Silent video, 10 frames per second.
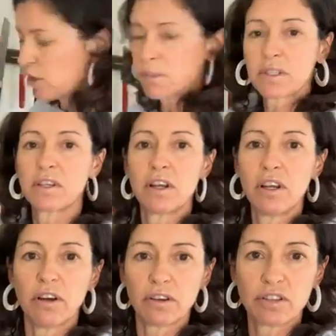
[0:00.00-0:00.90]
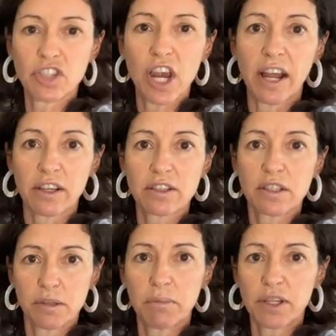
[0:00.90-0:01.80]
cubes, look,
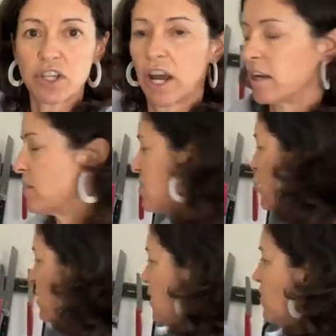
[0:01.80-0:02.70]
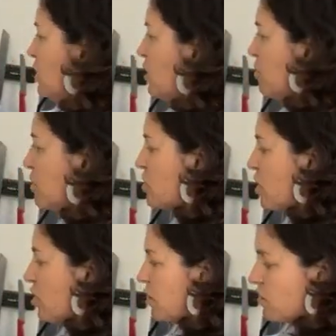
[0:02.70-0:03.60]
chunks, big chunks. I want to
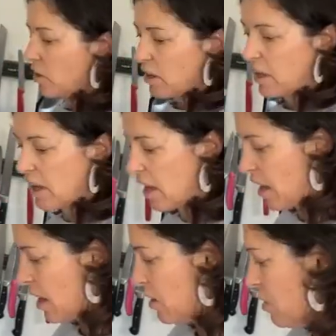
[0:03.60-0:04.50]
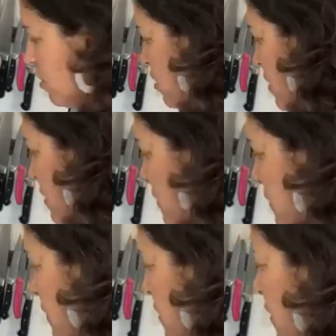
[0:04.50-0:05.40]
show you how you can...
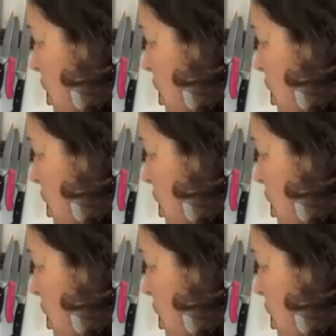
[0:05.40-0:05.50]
